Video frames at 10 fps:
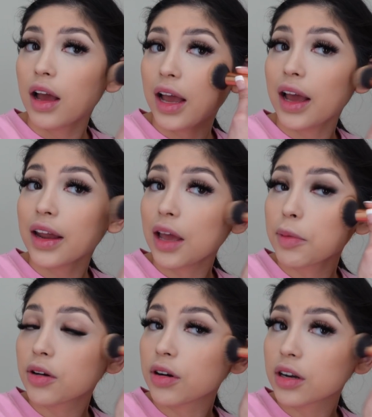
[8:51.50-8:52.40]
And I'd
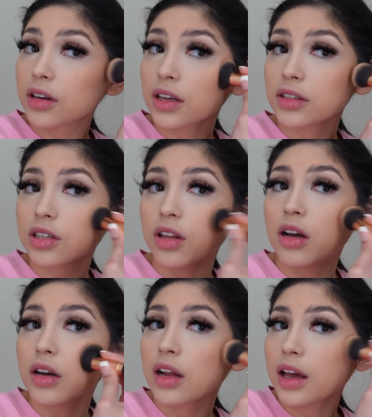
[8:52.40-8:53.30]
be going to the nail
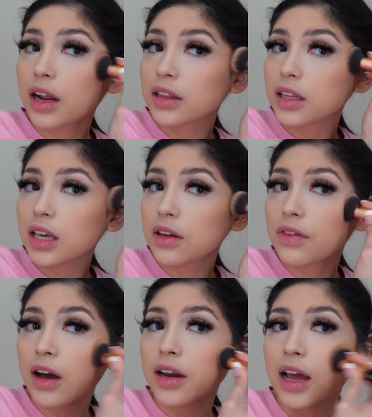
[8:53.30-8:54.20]
salon, and I
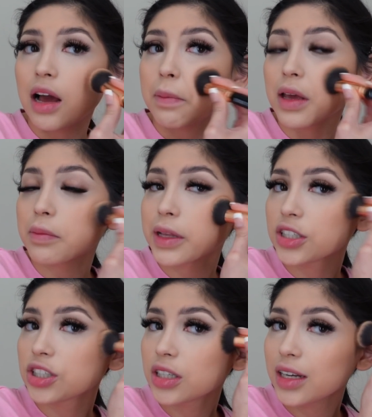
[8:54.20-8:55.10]
leave unhappy. I'm
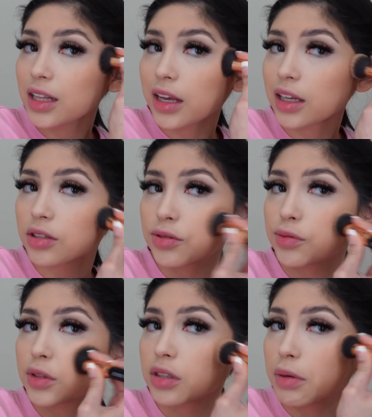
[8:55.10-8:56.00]
like, shit, like, this
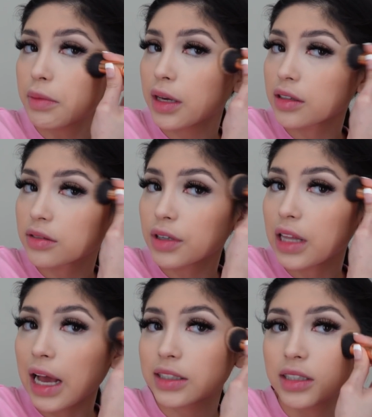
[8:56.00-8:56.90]
was supposed to be my
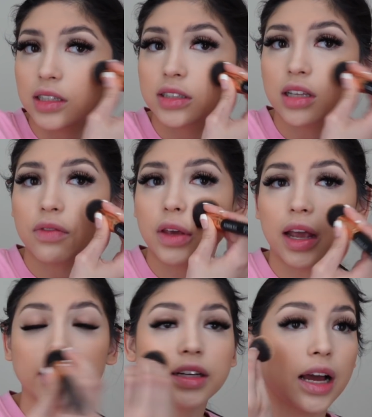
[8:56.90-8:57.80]
relaxing
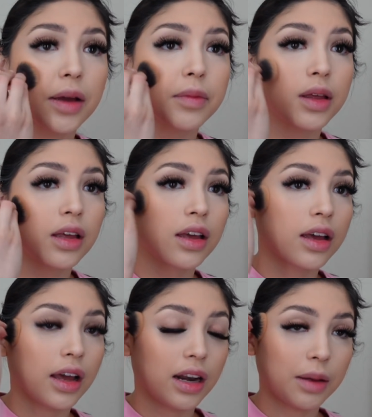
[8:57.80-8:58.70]
self-care time.
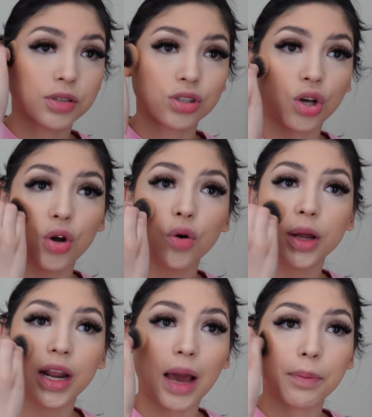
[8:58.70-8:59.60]
And I'm so
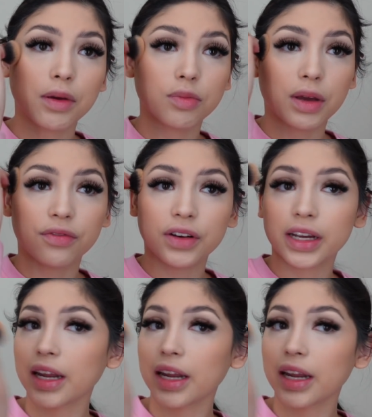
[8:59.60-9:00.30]
unhappy with my freaking